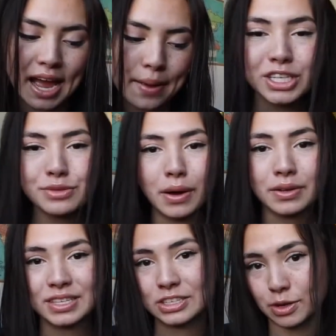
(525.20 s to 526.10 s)
time, which is
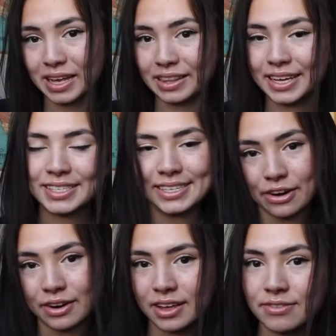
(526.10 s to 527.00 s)
most things on my list.
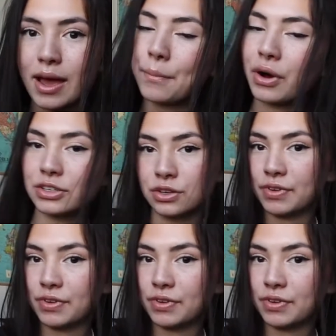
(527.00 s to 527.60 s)
Decorative, but also